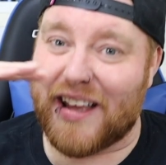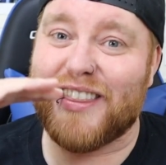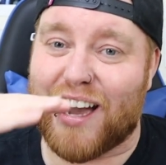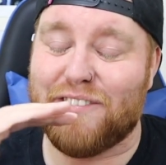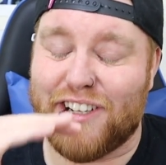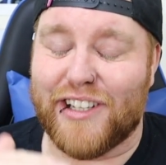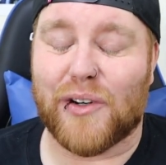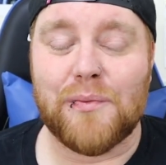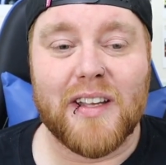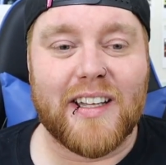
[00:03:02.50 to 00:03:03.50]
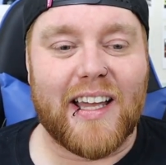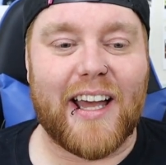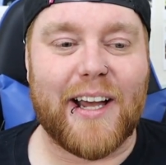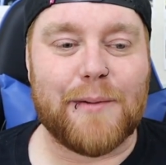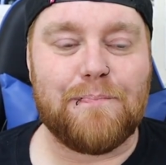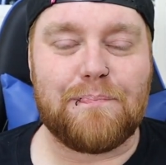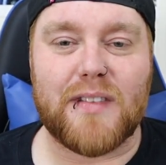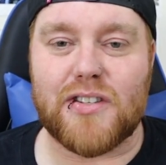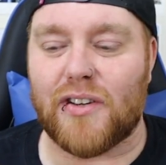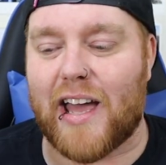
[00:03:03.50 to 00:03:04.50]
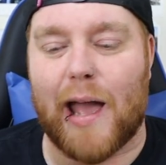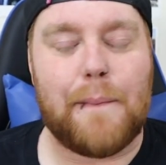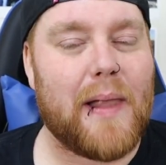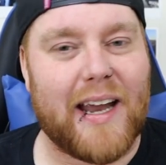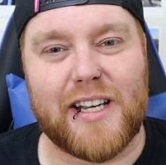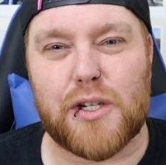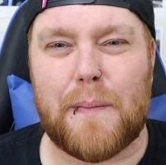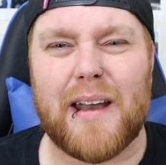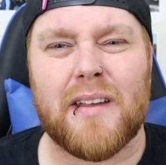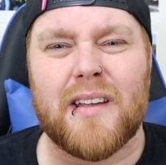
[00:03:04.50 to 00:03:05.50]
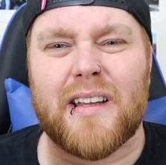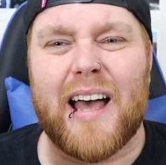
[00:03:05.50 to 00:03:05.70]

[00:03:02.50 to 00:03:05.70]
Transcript: made that video. So yeah, I applied in Japan.